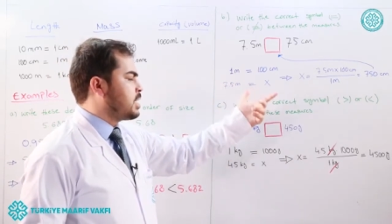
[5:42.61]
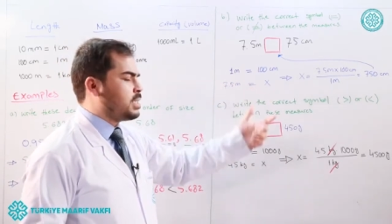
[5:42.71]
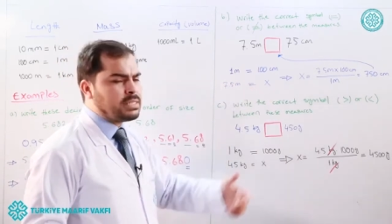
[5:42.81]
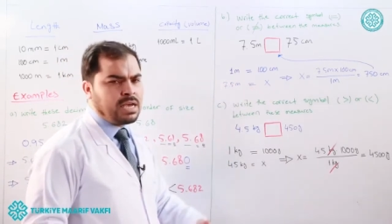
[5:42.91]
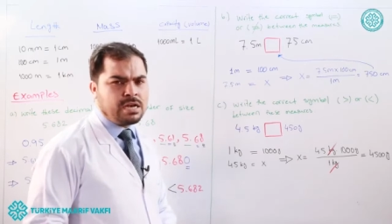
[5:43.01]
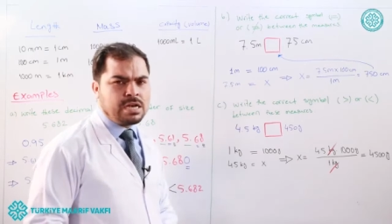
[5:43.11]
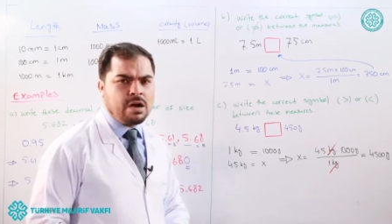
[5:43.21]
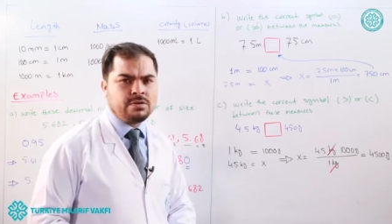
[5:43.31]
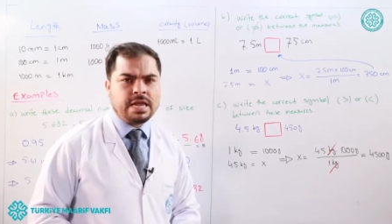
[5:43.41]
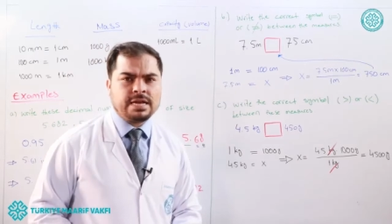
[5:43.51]
x is
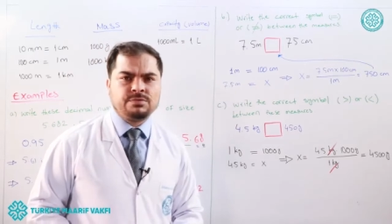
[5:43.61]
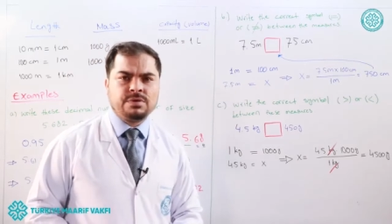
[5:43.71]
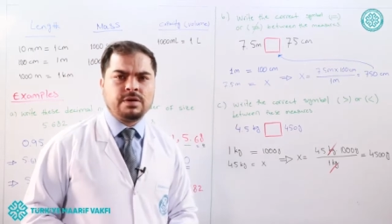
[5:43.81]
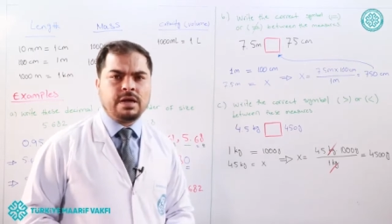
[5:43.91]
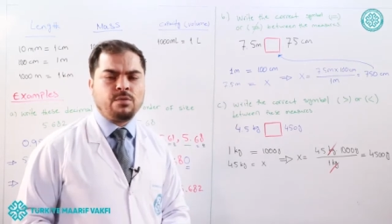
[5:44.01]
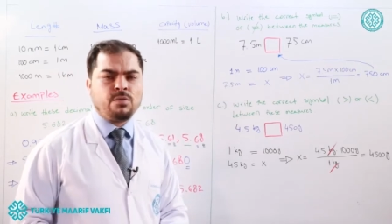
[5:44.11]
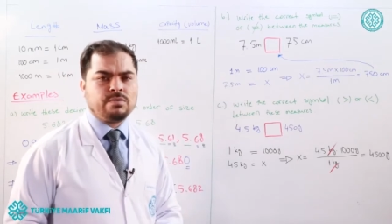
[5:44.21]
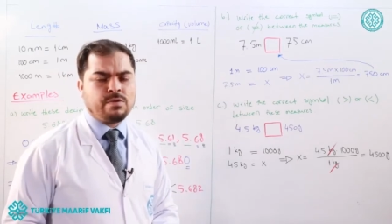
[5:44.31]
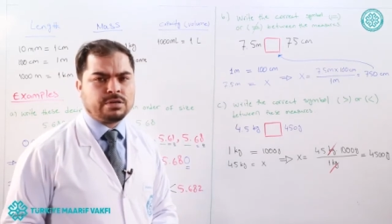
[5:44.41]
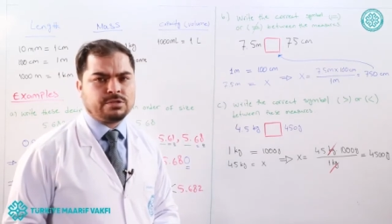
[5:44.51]
unknown and we,
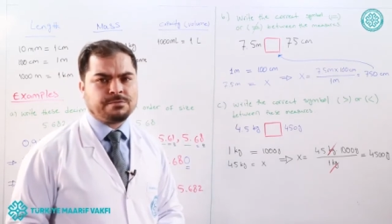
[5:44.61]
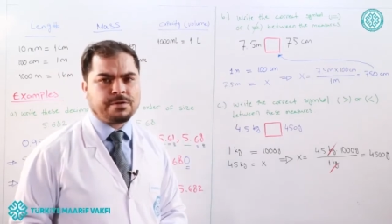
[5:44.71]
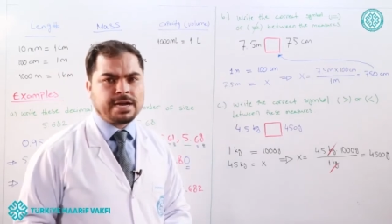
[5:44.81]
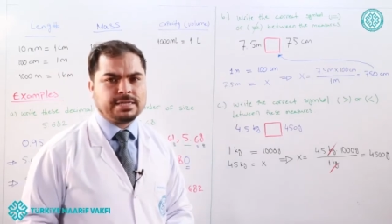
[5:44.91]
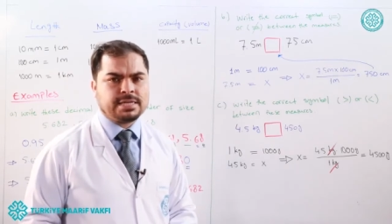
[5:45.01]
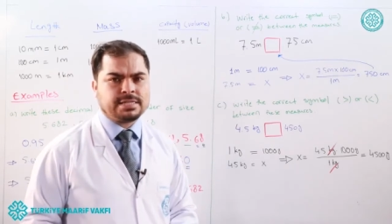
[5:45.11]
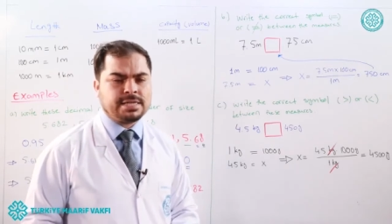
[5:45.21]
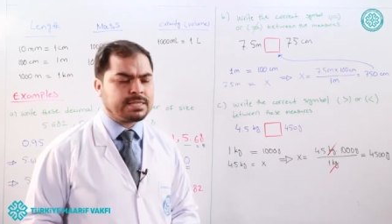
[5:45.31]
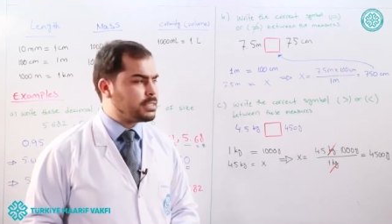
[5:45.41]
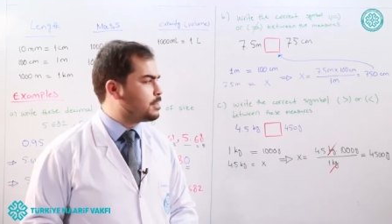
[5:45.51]
we want to find that
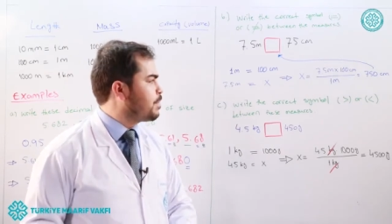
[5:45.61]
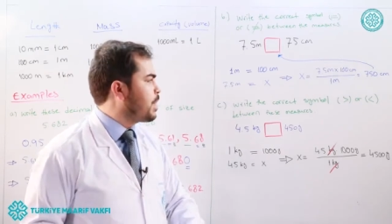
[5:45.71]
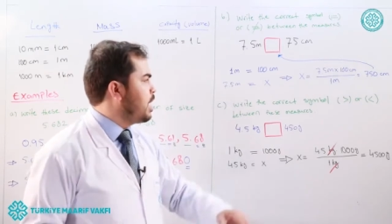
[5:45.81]
x.